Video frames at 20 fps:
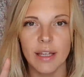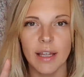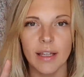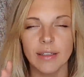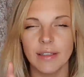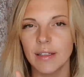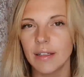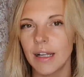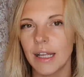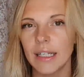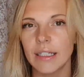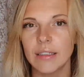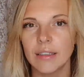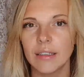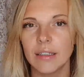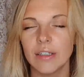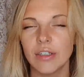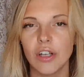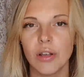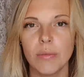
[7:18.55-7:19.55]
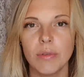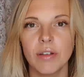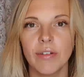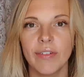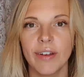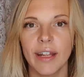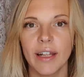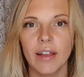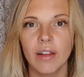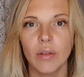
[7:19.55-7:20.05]
as like in terms of
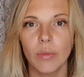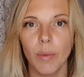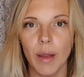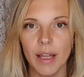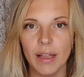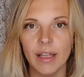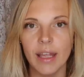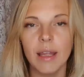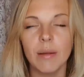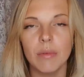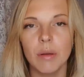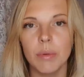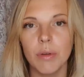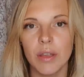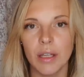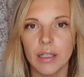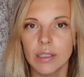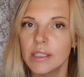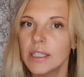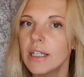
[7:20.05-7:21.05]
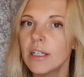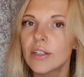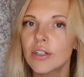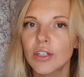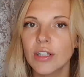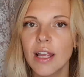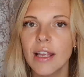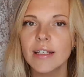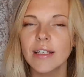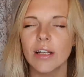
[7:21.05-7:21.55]
like the way the hypnobirthing can
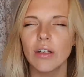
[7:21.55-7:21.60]
teach this.